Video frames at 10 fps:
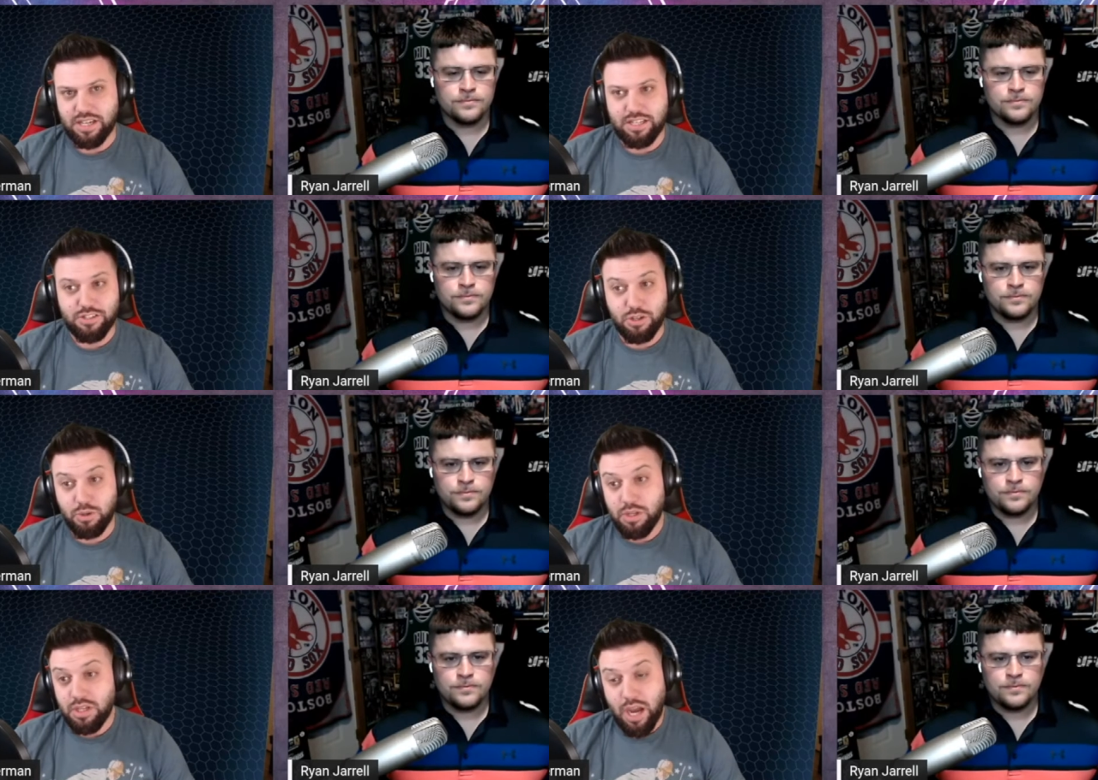Speaker 1: it. So
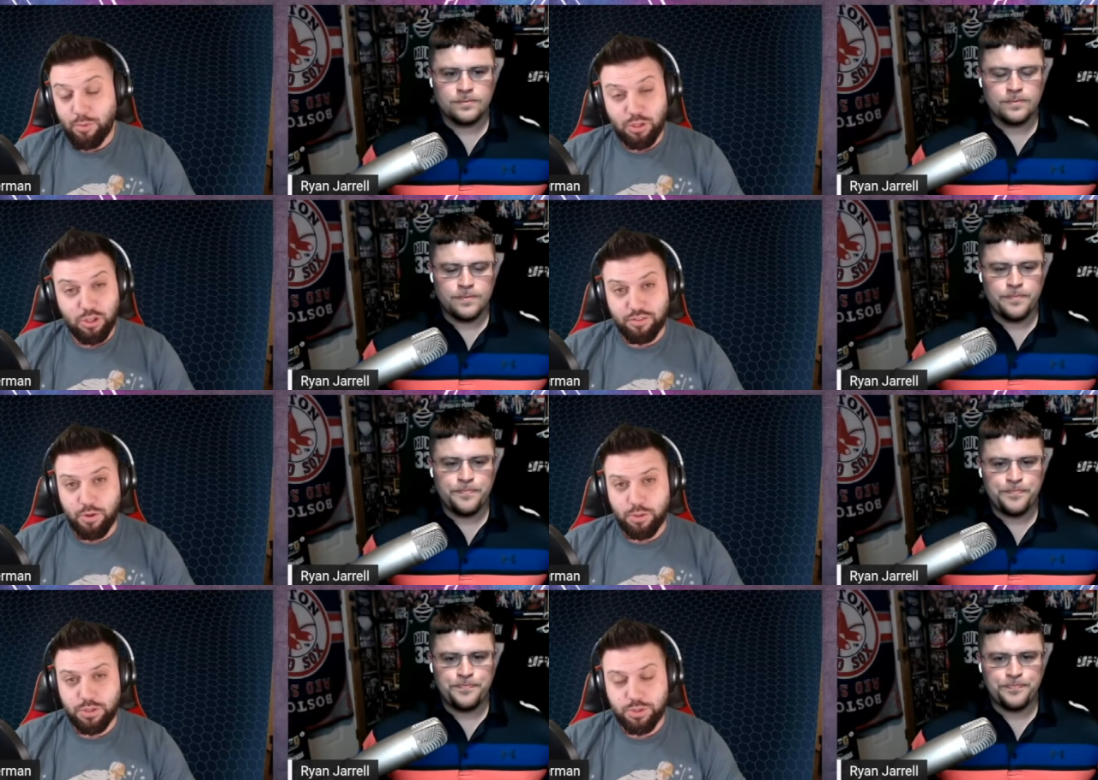I'm really looking
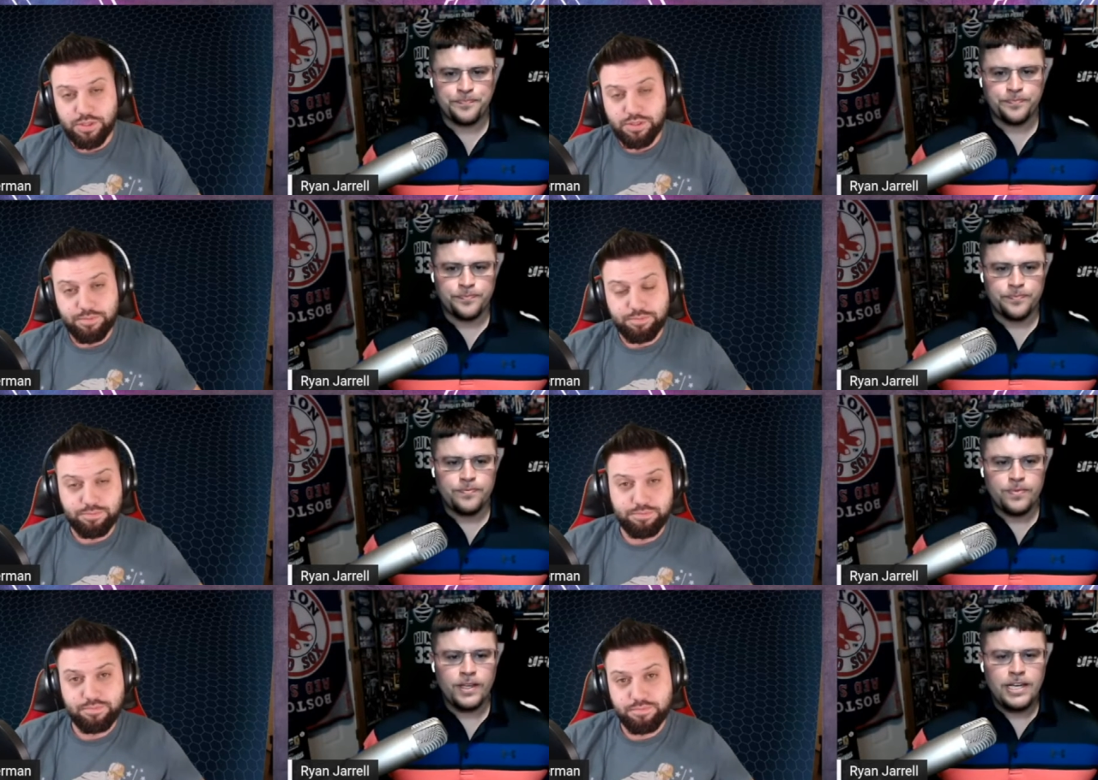forward to it.
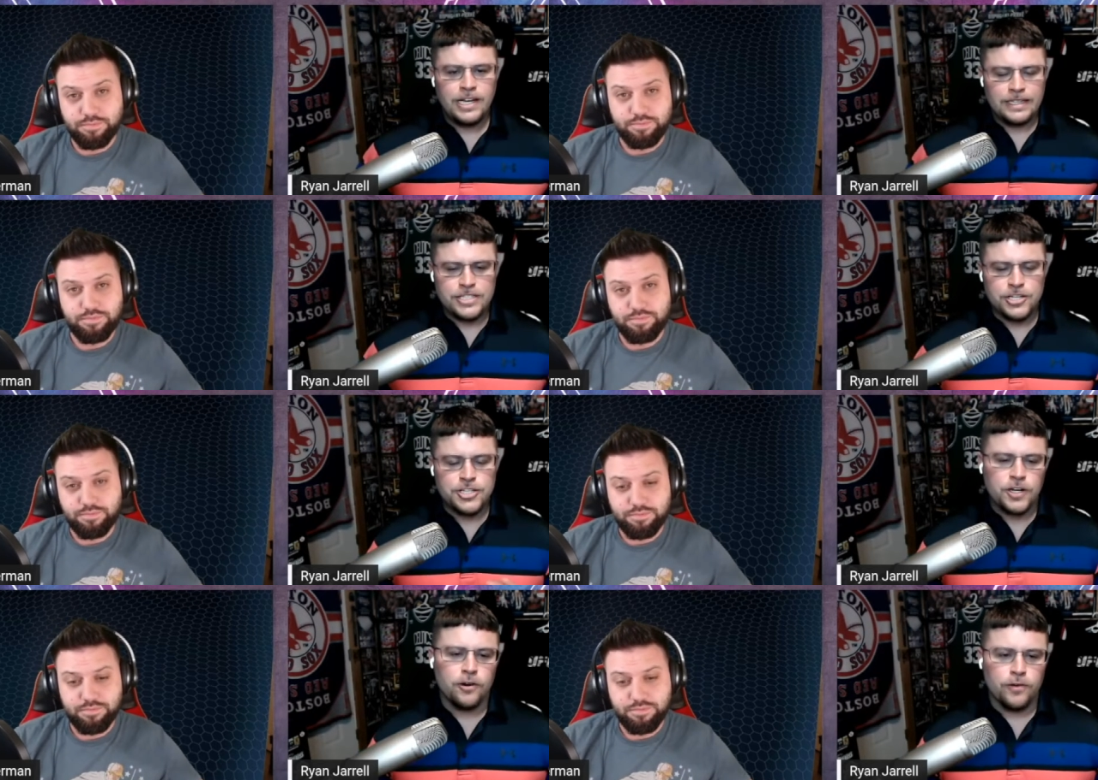
Speaker 2: Let's just
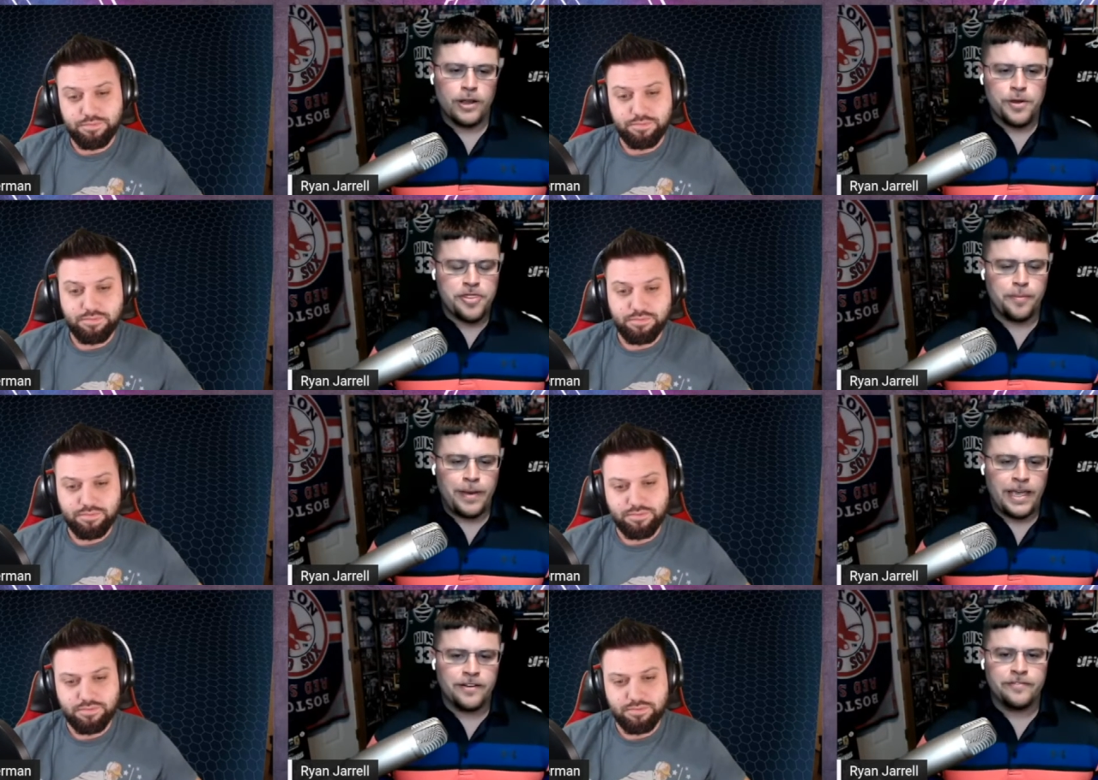start right with the
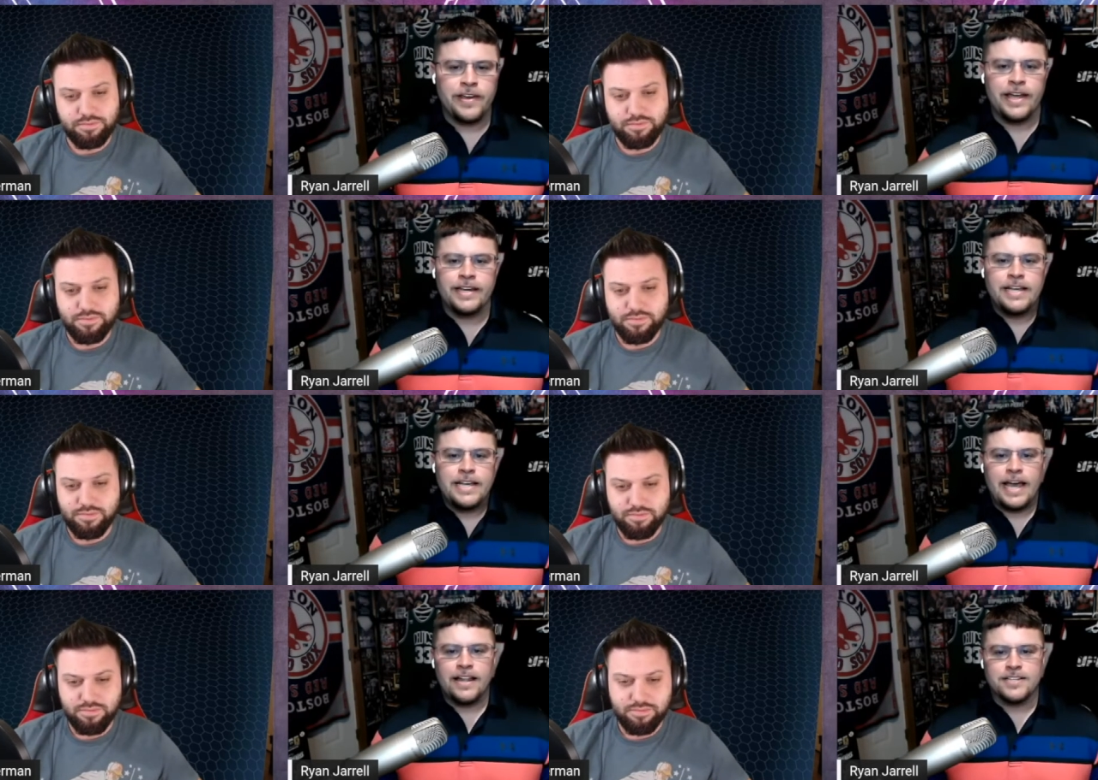main event.
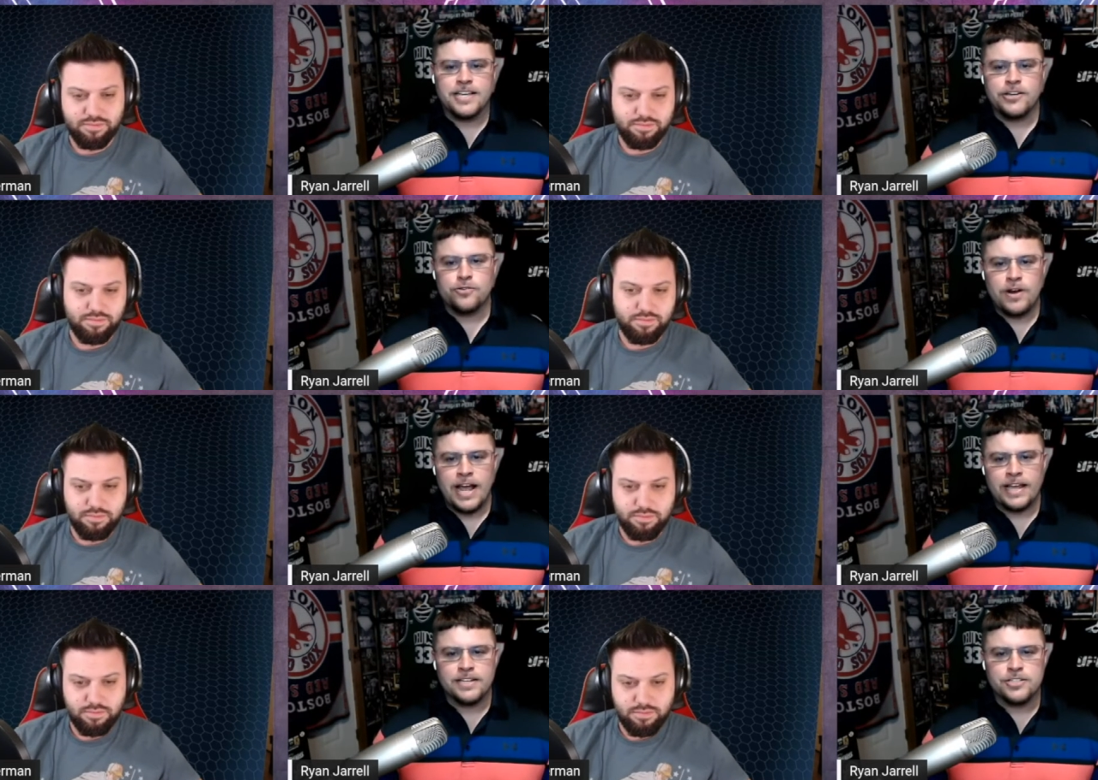Aleksandar
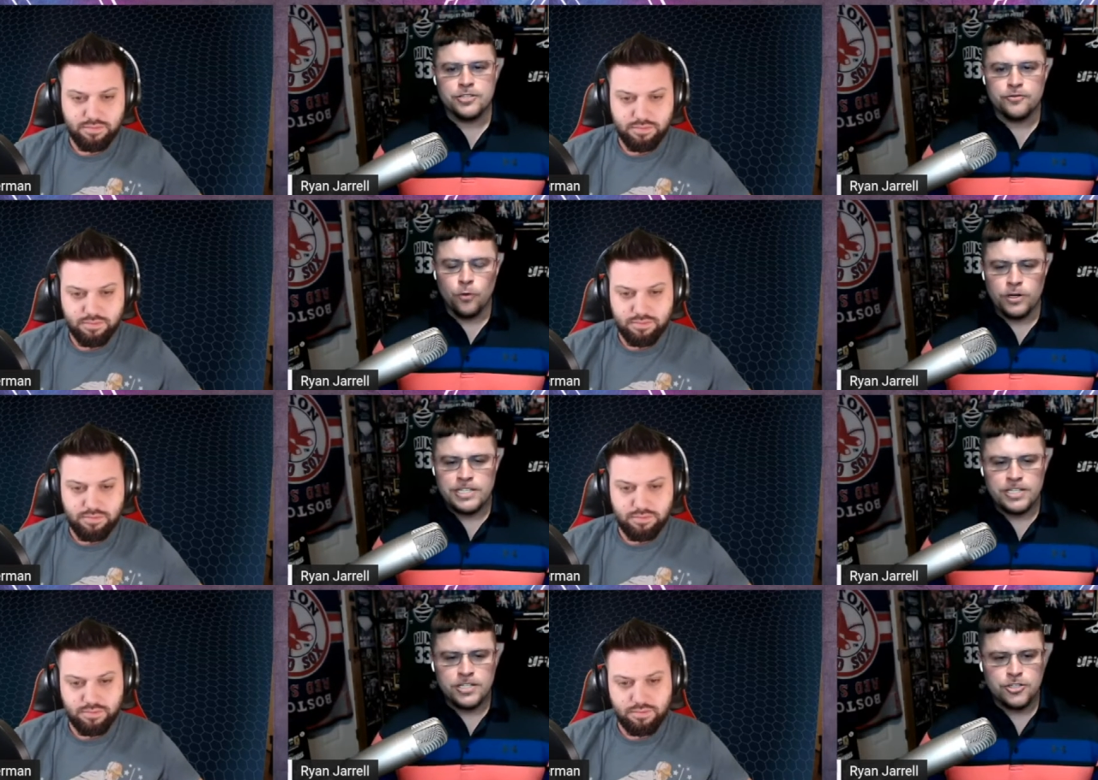Rakic is
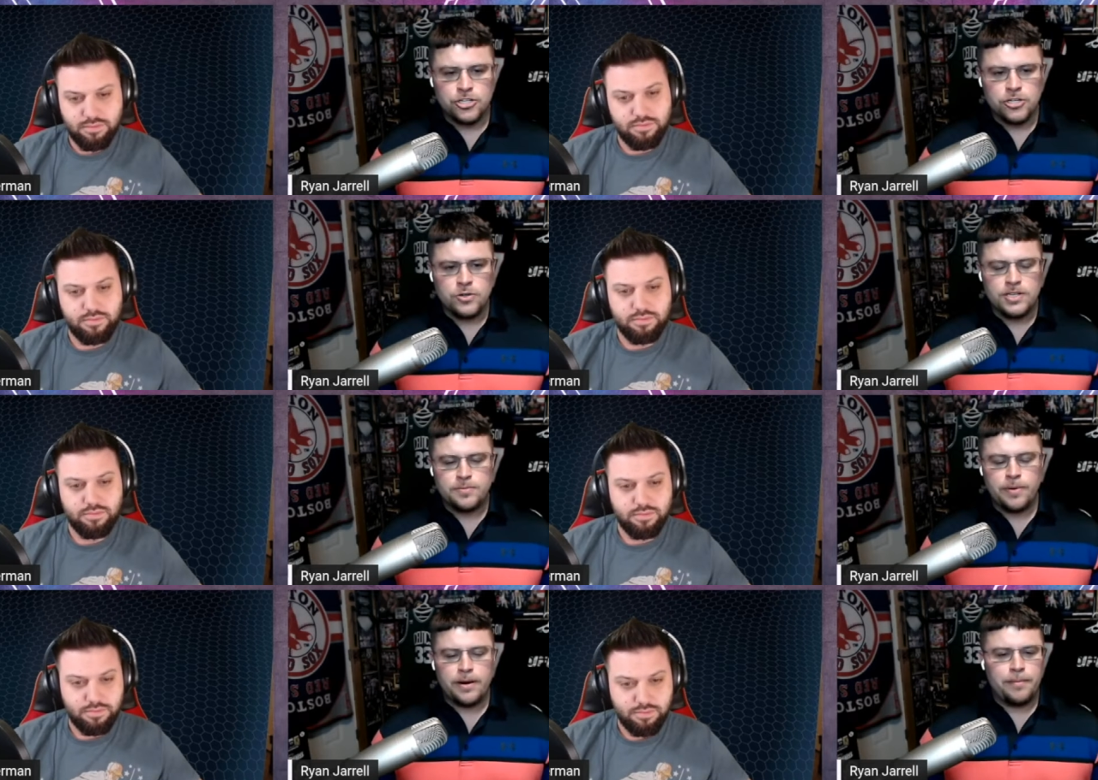14 and 2. He's
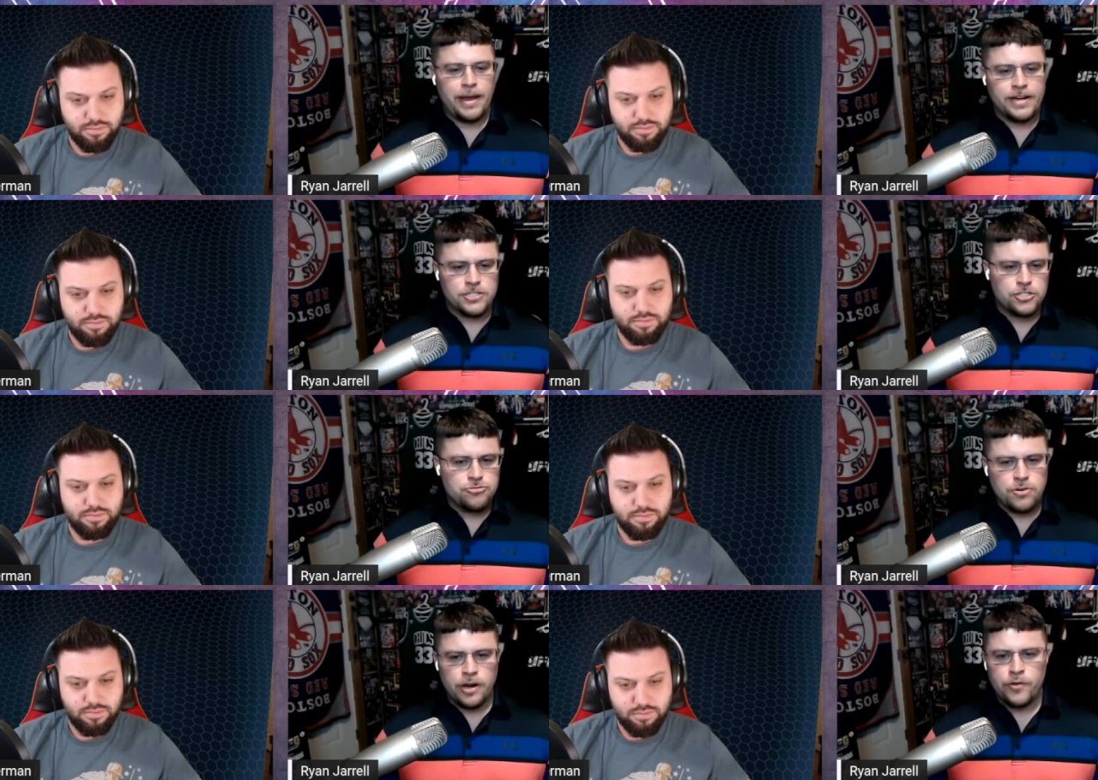about a minus
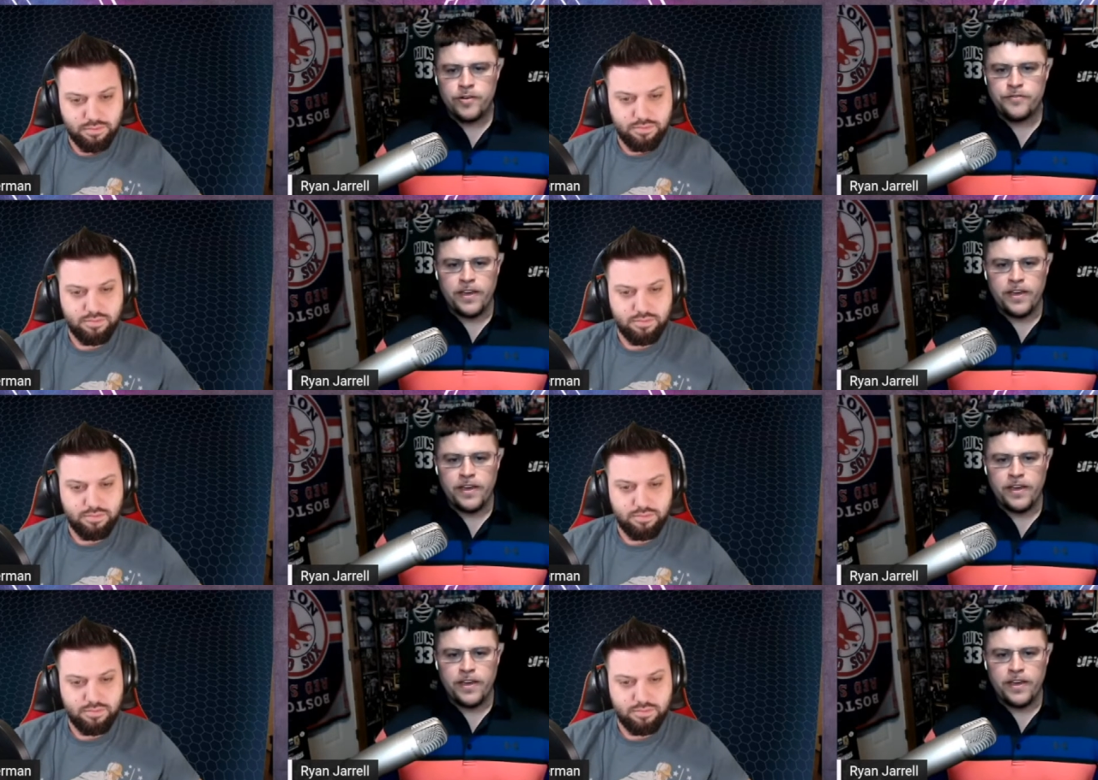200